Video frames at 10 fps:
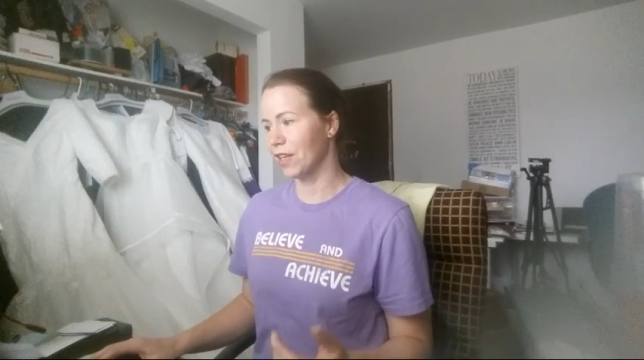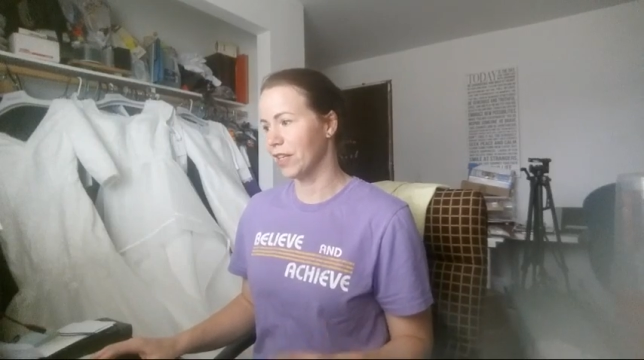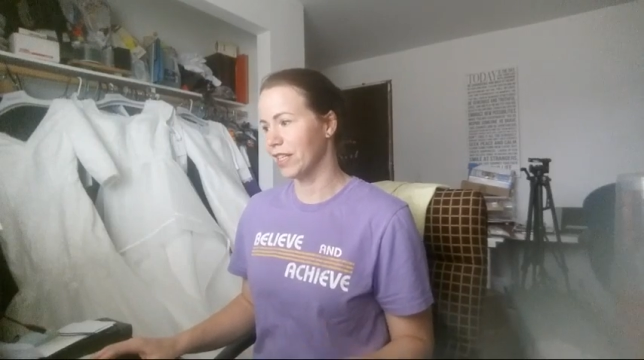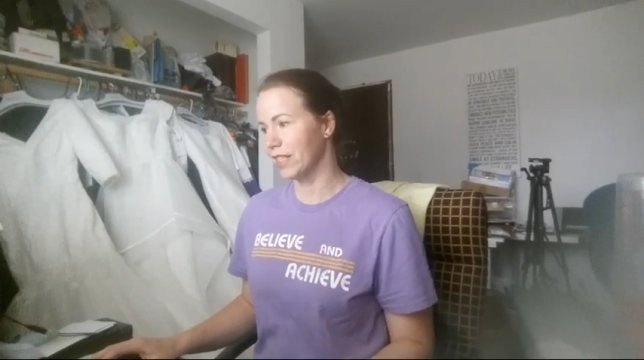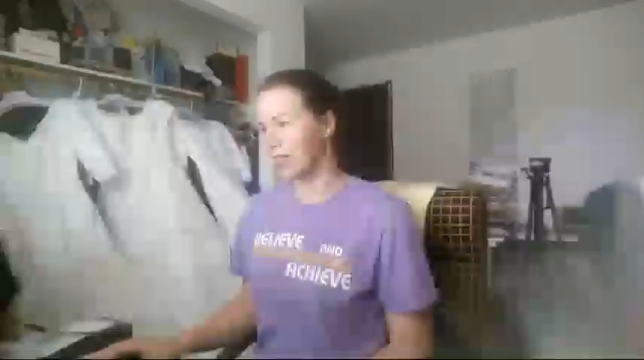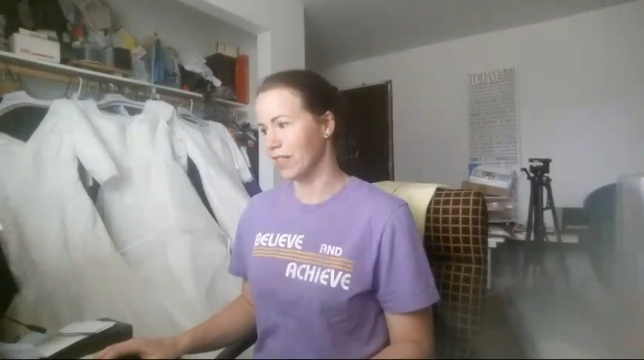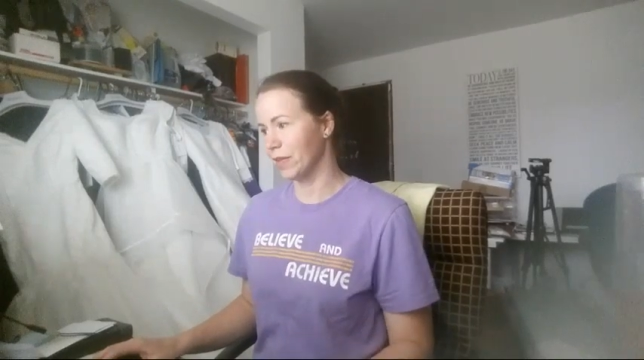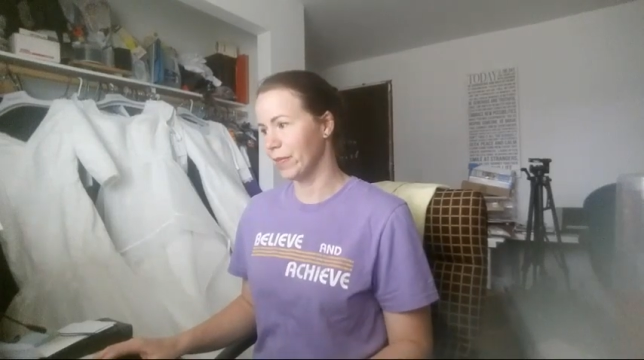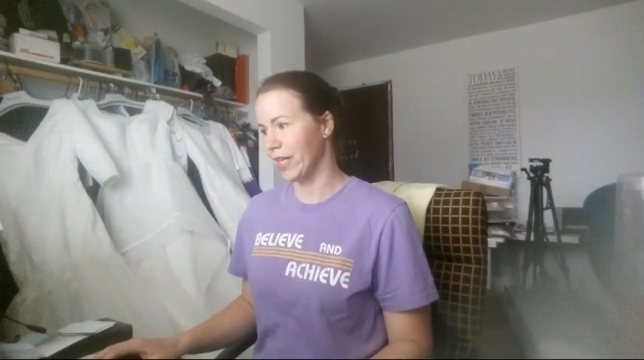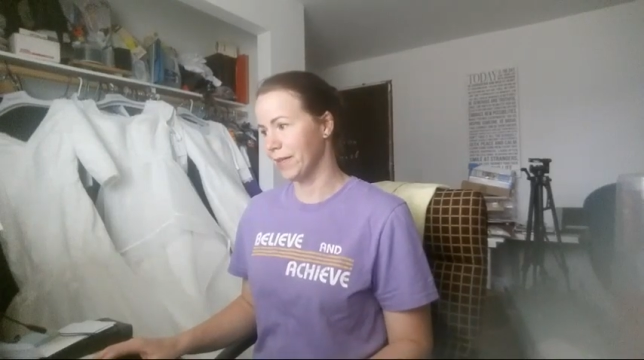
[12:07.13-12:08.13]
it'll
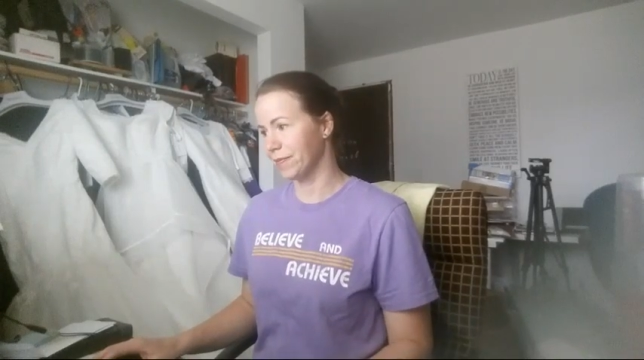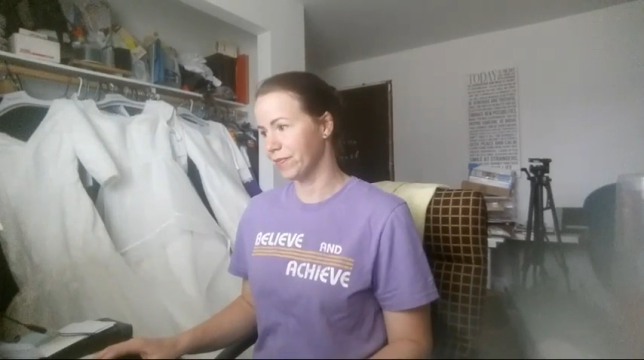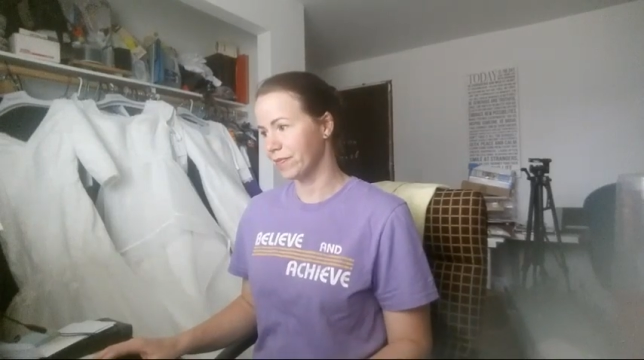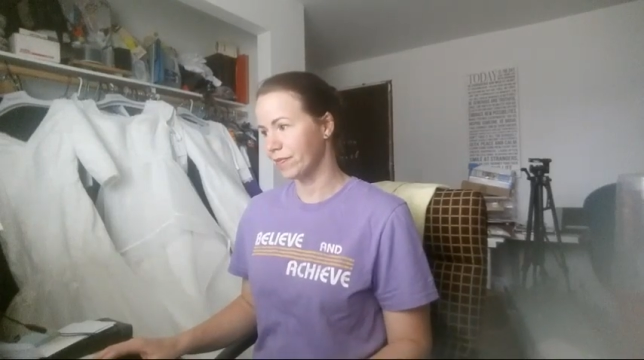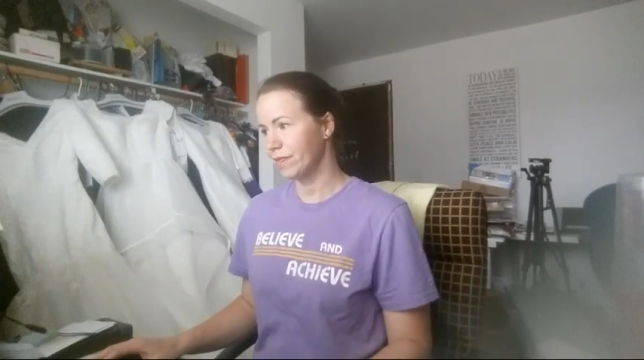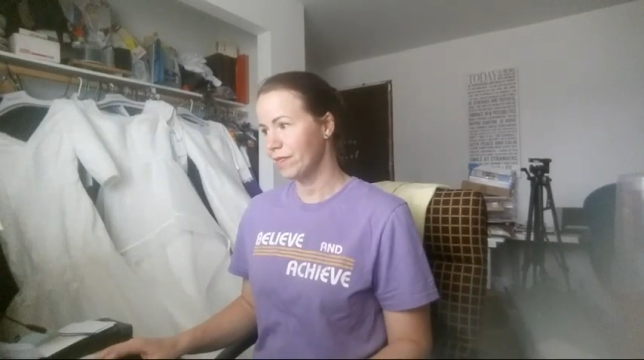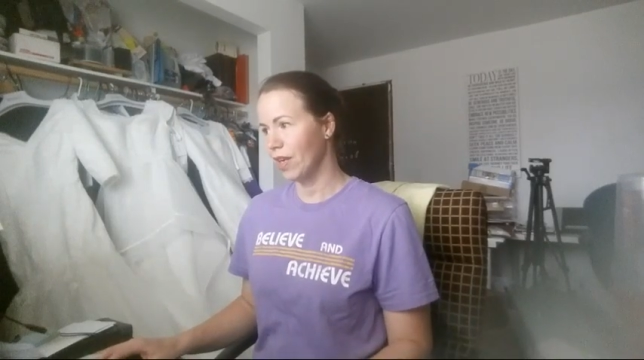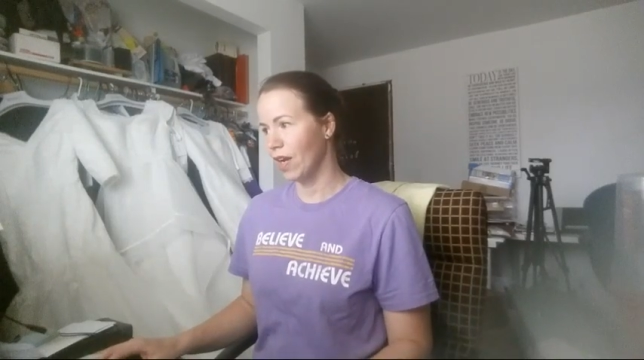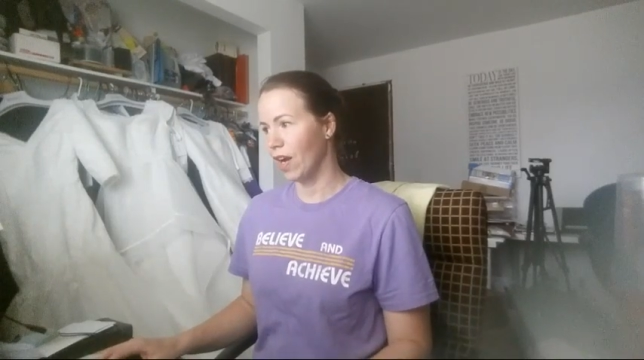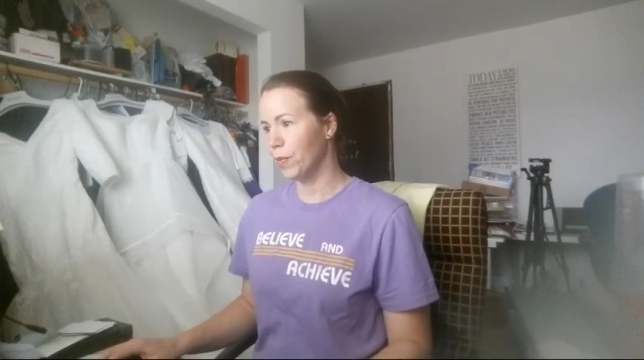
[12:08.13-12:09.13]
necessarily be
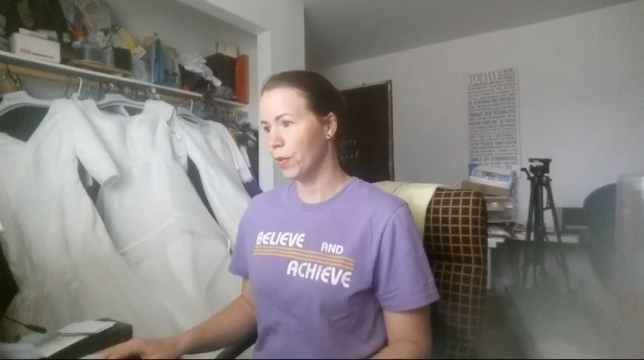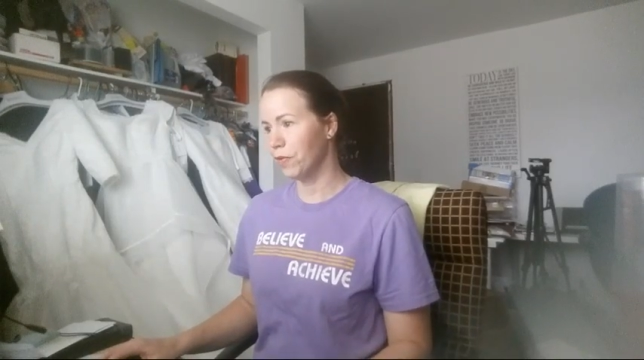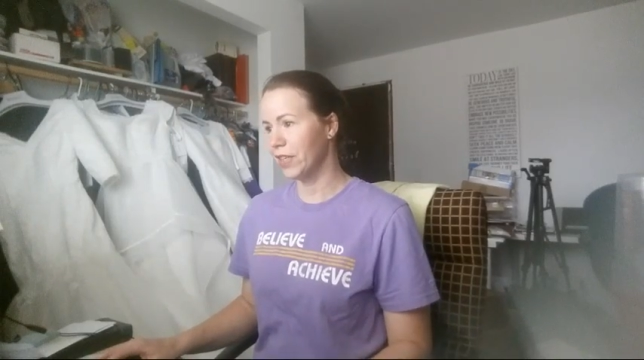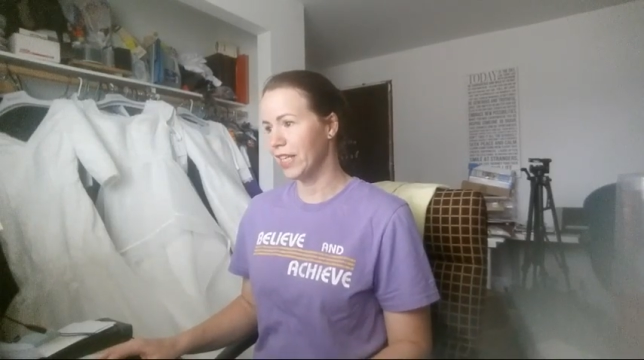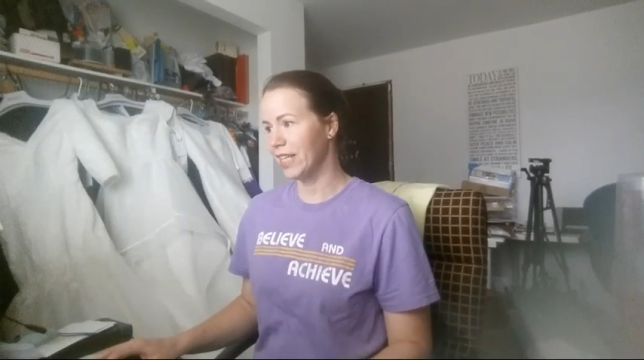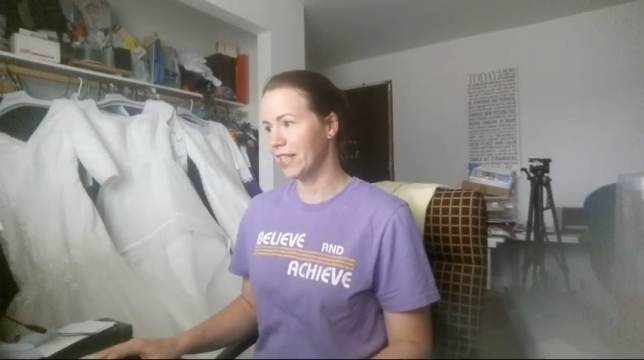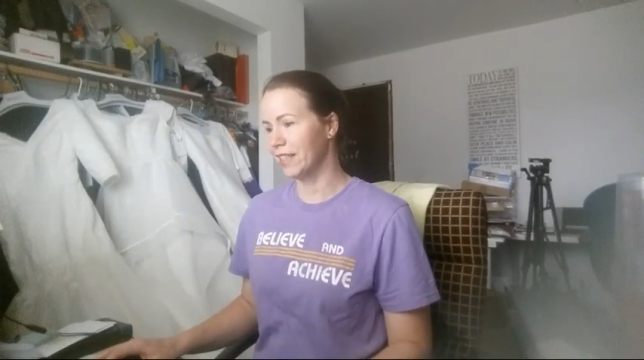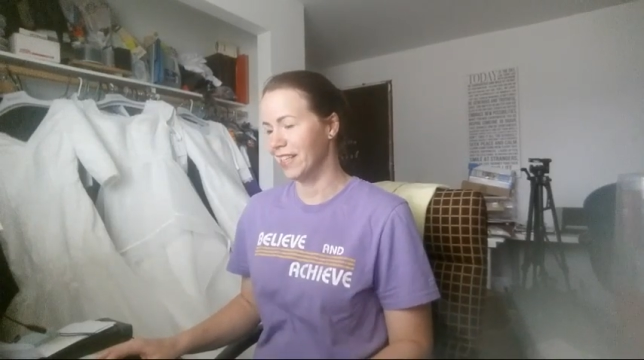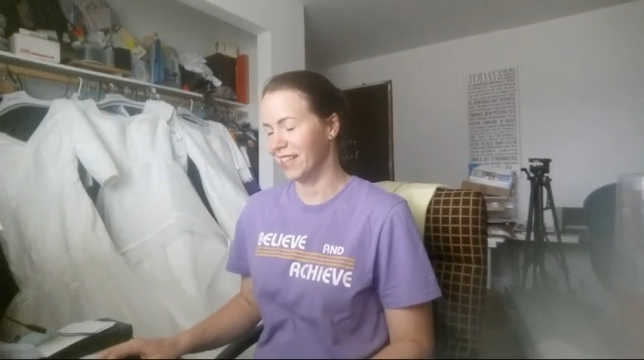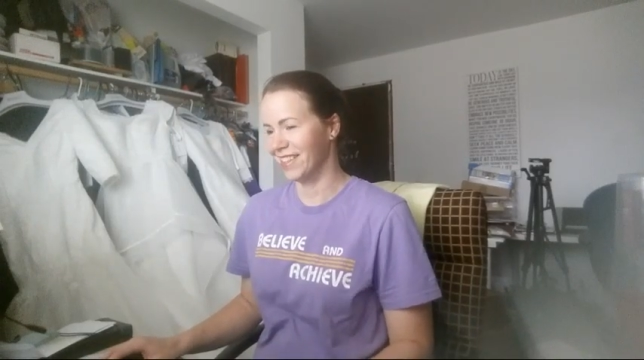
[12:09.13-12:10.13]
automotive related.